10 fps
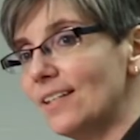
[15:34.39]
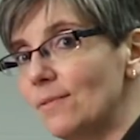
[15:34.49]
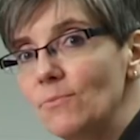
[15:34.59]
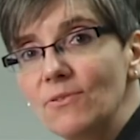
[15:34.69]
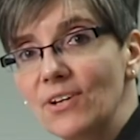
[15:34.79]

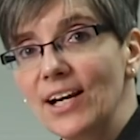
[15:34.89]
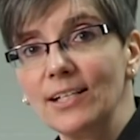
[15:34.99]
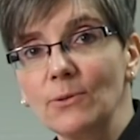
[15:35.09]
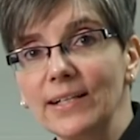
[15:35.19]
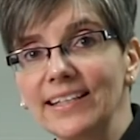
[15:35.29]
doesn't move their
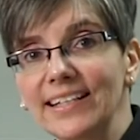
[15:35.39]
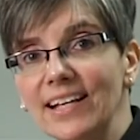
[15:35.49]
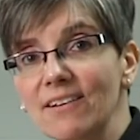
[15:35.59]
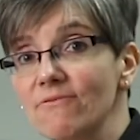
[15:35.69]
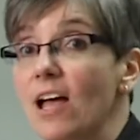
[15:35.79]
head quickly
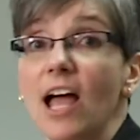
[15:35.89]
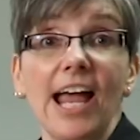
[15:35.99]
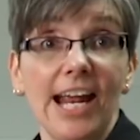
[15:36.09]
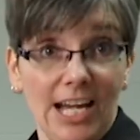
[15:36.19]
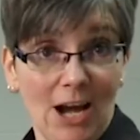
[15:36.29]
enough,
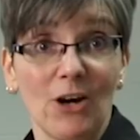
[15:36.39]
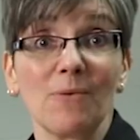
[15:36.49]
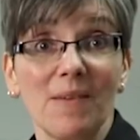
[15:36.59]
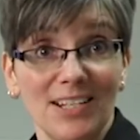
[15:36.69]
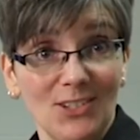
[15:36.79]
an
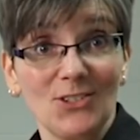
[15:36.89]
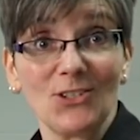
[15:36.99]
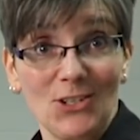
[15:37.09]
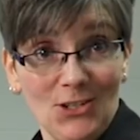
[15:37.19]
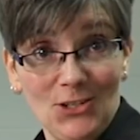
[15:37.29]
error message
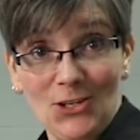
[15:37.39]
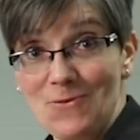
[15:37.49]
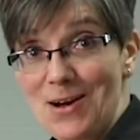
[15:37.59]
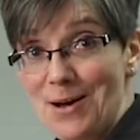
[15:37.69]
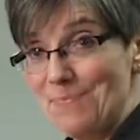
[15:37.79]
is gonna
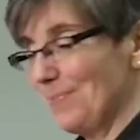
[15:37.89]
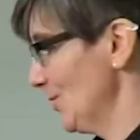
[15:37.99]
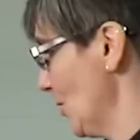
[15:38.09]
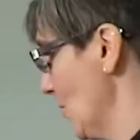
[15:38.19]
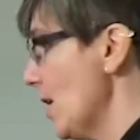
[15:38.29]
show up.
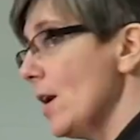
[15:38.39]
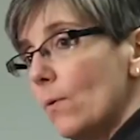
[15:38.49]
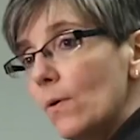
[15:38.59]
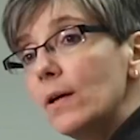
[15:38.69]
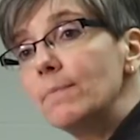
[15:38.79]
So
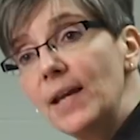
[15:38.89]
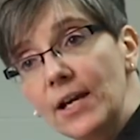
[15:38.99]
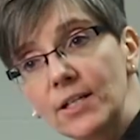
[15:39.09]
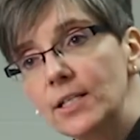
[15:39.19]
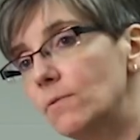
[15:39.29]

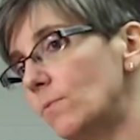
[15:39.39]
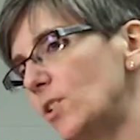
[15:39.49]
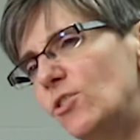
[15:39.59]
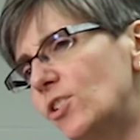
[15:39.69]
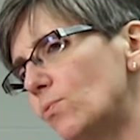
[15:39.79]
Mary,
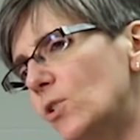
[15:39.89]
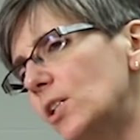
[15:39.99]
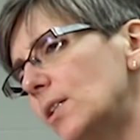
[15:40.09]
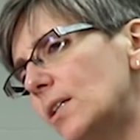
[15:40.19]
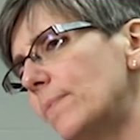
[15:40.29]
you just were a
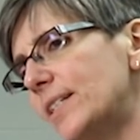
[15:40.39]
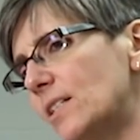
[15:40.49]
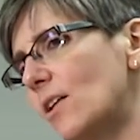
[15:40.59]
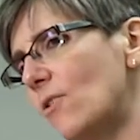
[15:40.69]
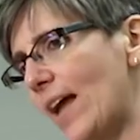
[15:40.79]
little bit
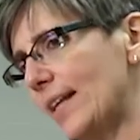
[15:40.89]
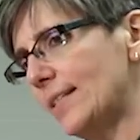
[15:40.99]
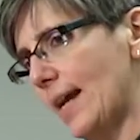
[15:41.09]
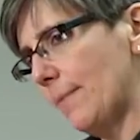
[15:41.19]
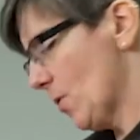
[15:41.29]
slow that
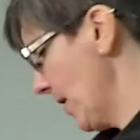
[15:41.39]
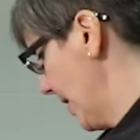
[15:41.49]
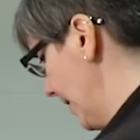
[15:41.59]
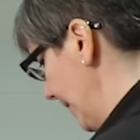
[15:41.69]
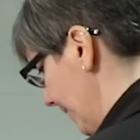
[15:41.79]
time,
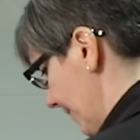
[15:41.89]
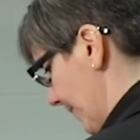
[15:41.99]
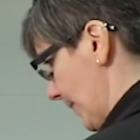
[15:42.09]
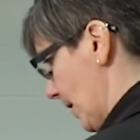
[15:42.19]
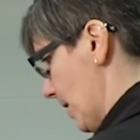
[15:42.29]
okay?
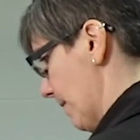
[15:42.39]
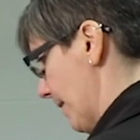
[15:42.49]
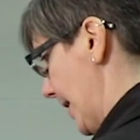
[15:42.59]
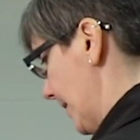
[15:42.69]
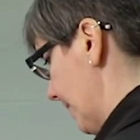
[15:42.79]
All
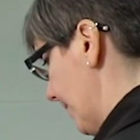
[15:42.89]
right.